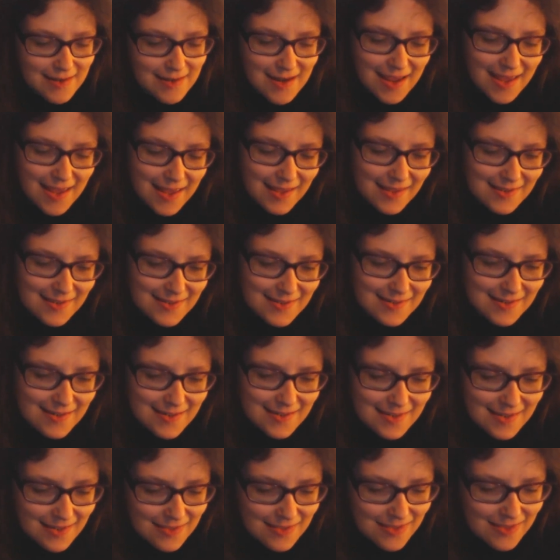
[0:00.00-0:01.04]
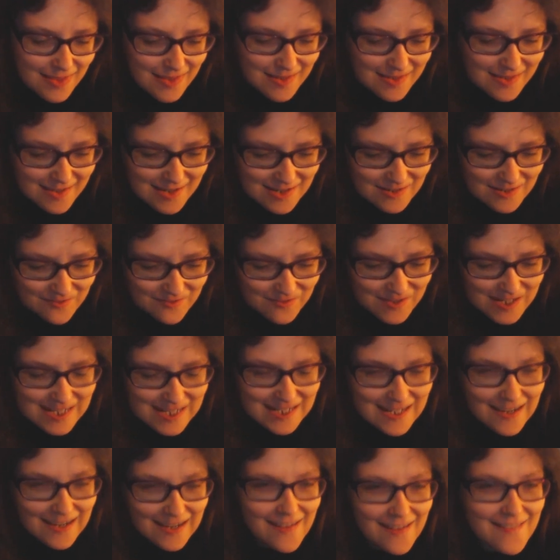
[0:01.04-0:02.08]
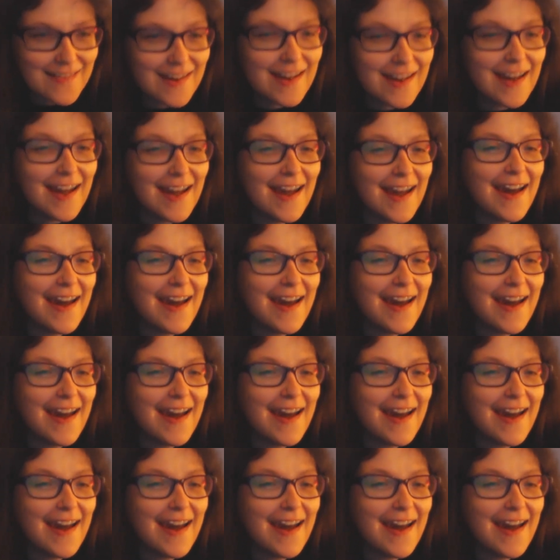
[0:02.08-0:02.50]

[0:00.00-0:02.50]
next at the end of this video.